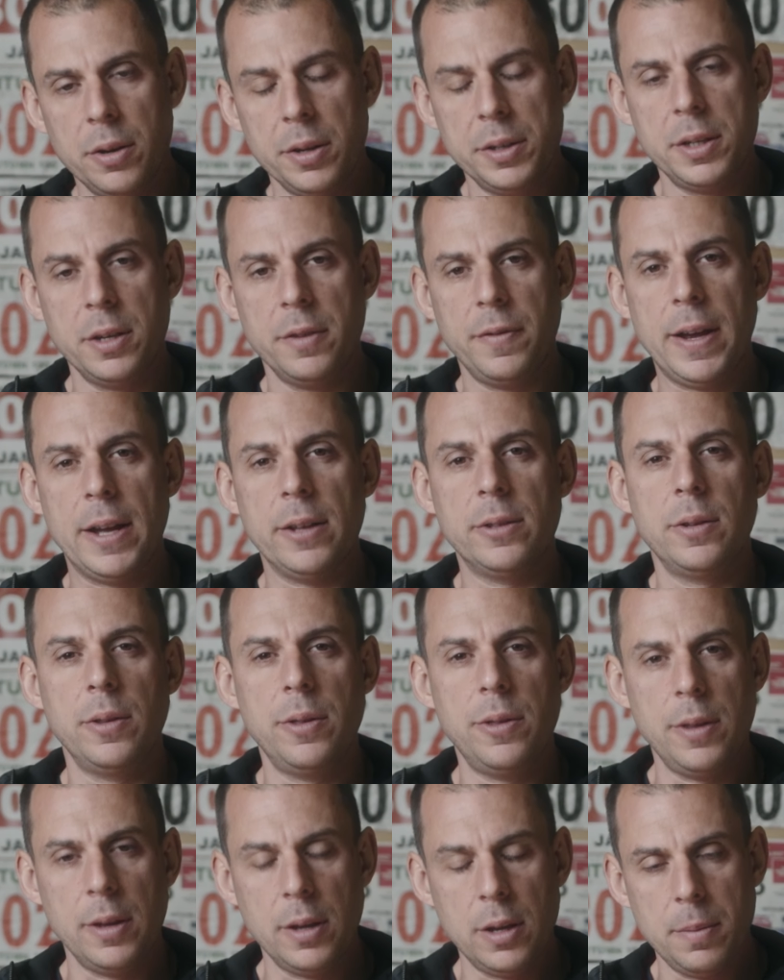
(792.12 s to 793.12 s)
idea of how to
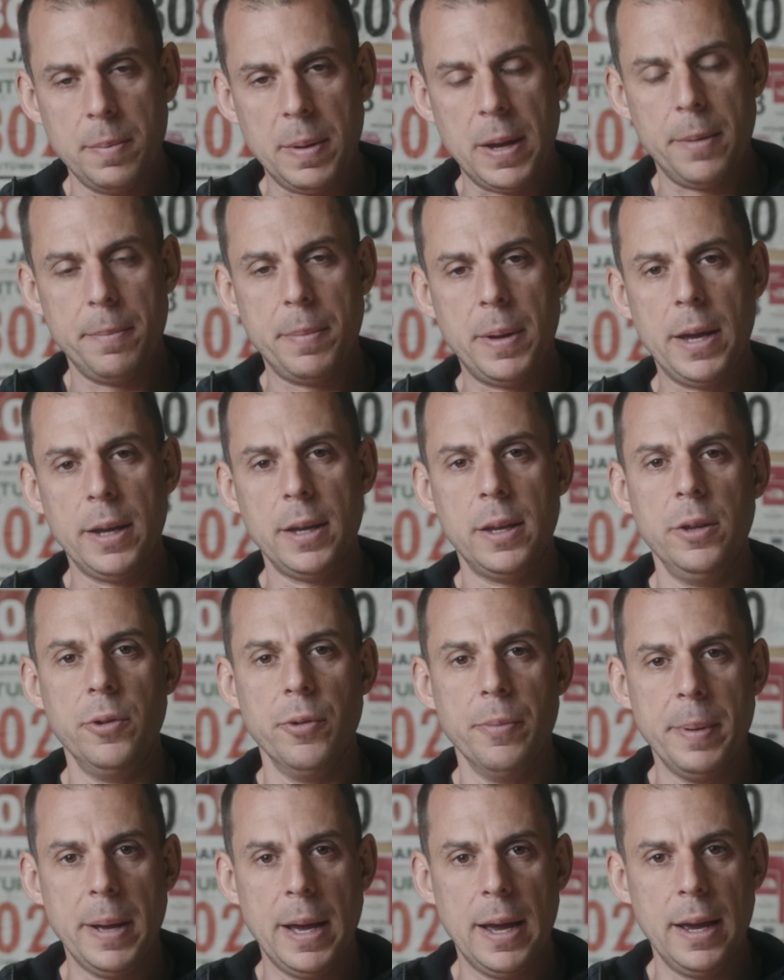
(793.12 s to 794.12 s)
think about packing your
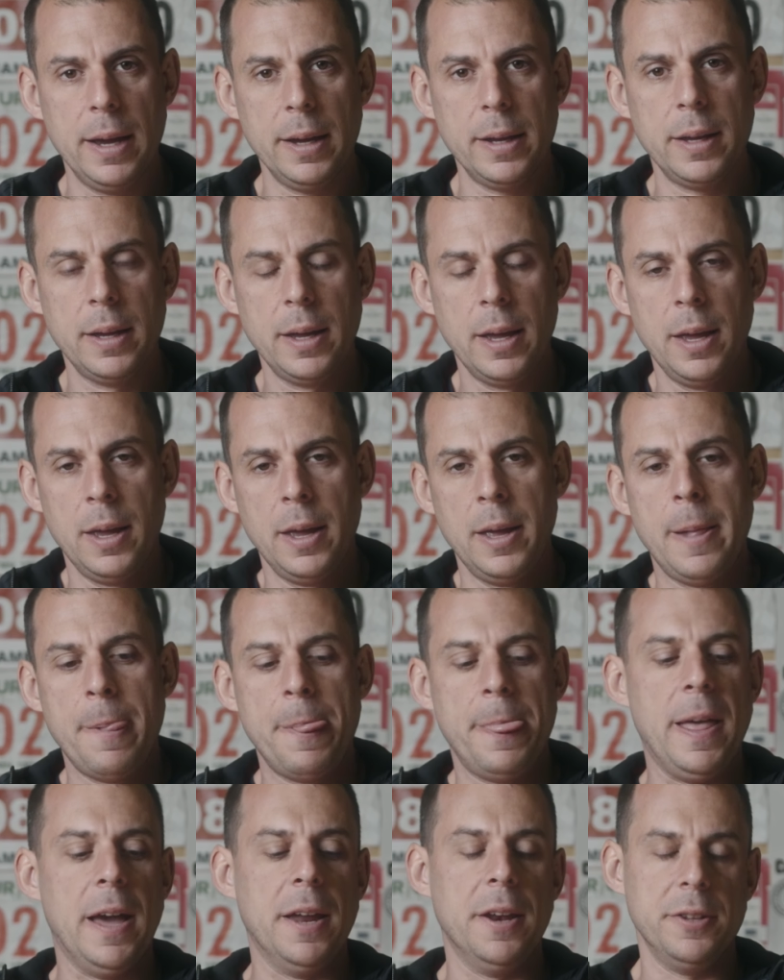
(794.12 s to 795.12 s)
bag.
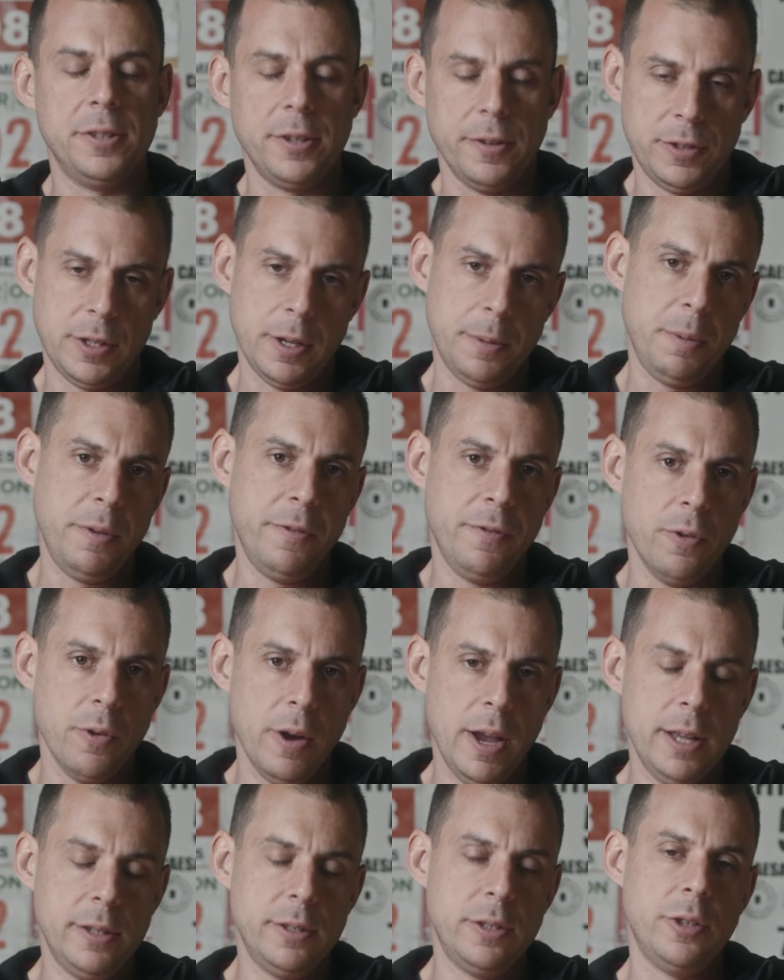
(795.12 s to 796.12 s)
And as I've said before,
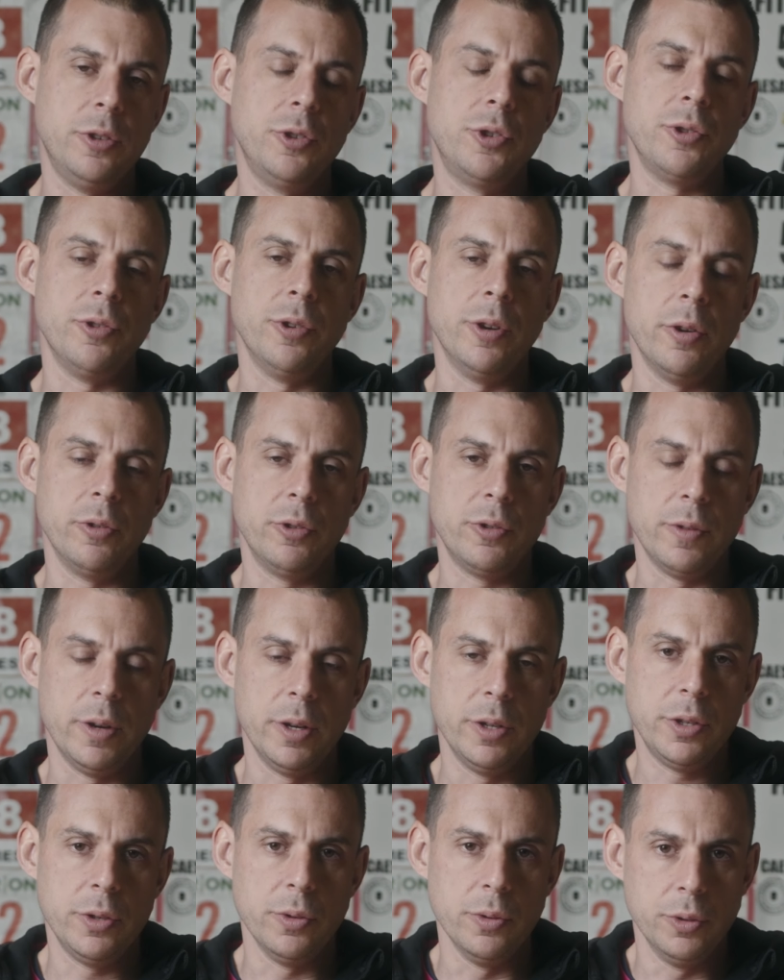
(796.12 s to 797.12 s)
head to
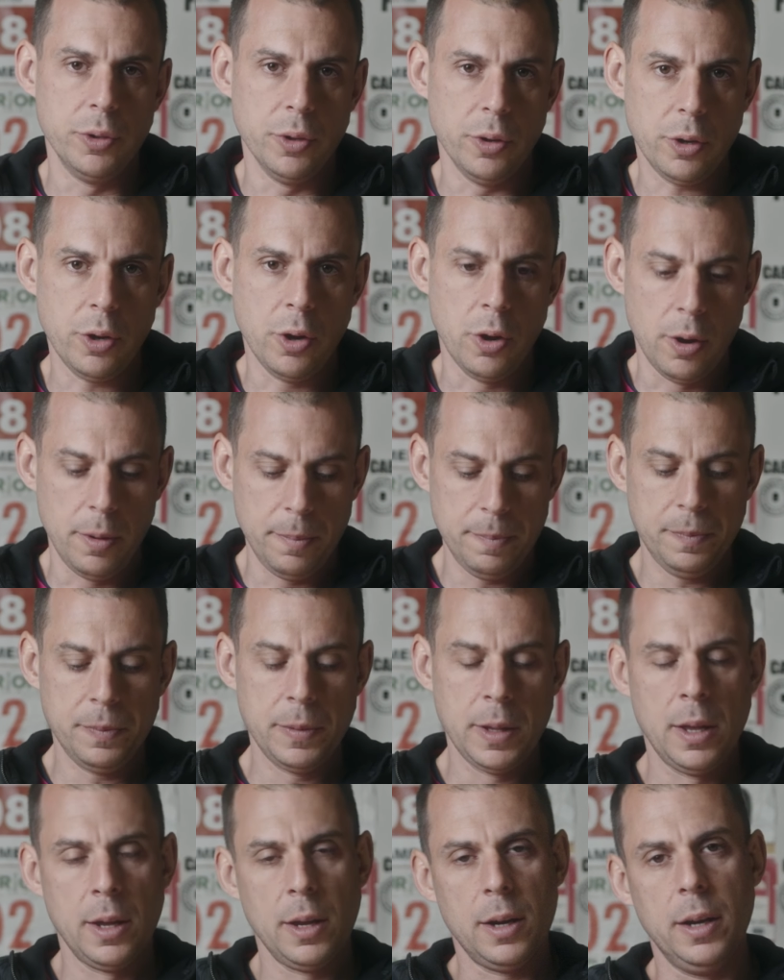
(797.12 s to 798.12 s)
centurionultrarunnerstore.com,
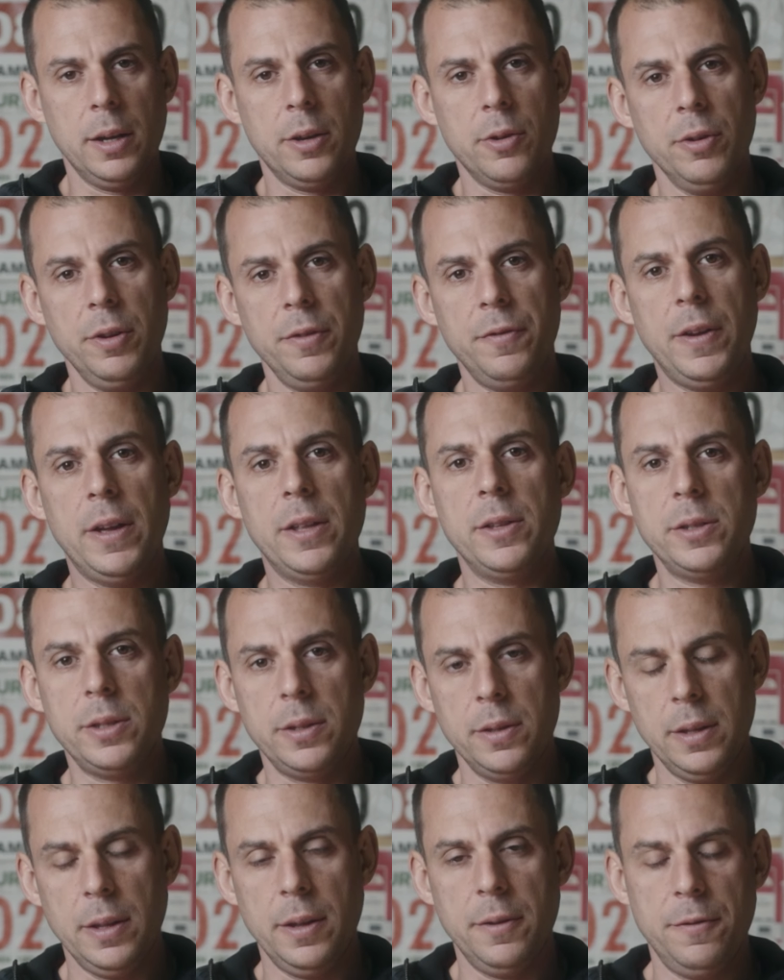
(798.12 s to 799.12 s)
click on events,
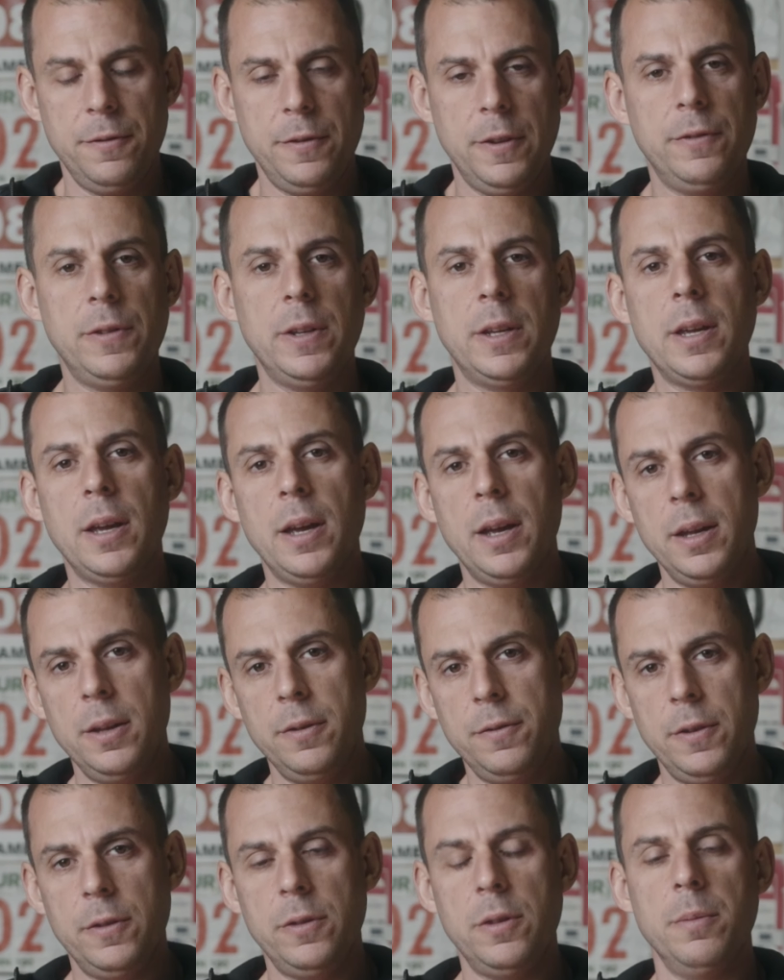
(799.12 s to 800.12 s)
and then 50k,
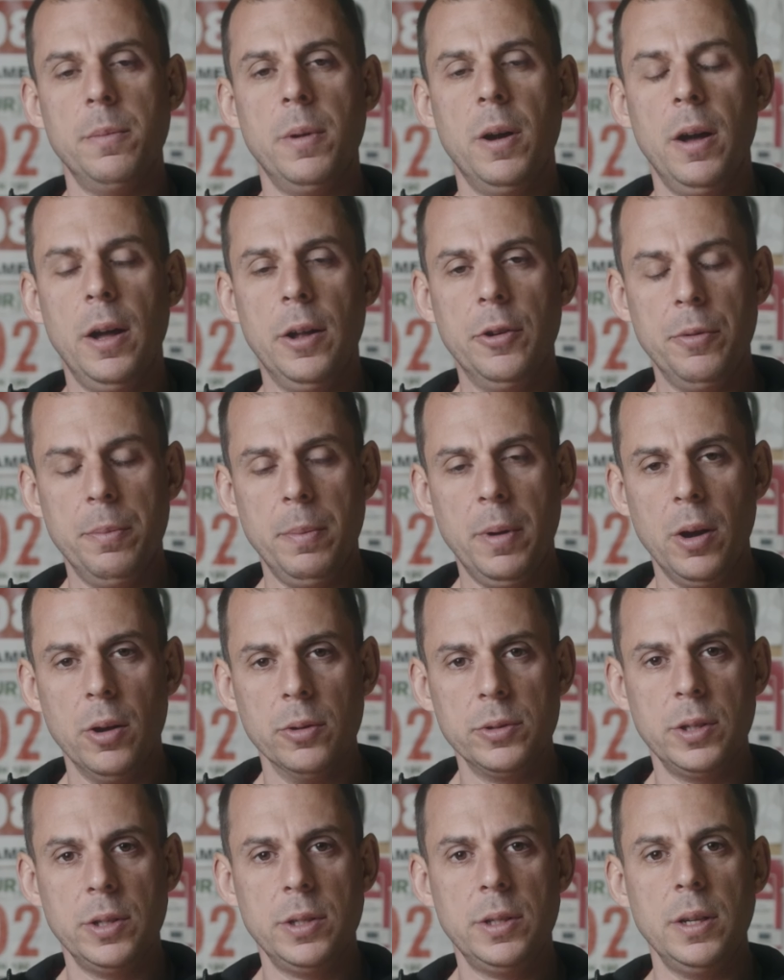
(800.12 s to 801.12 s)
50 mile, 100 mile
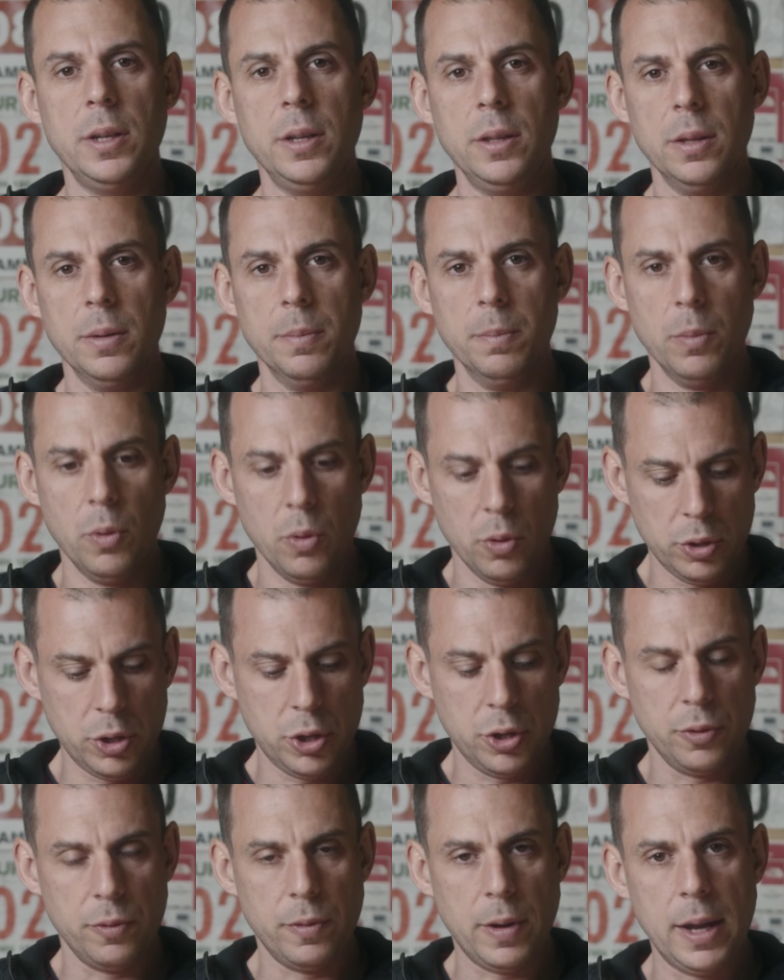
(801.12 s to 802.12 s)
to see the more
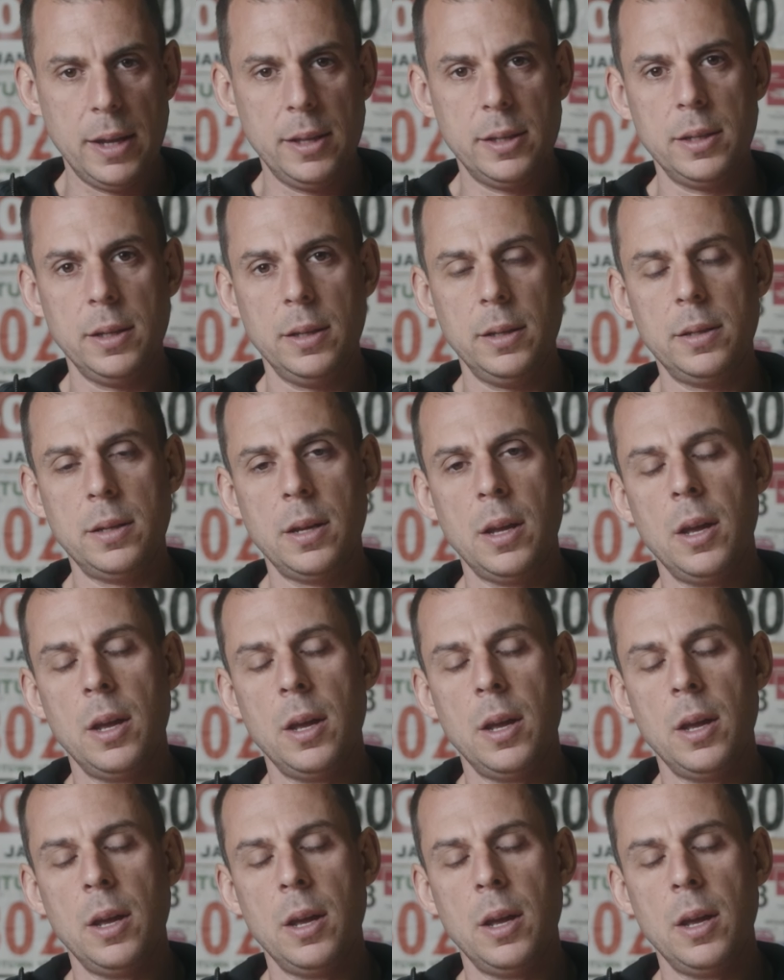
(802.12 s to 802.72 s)
curated,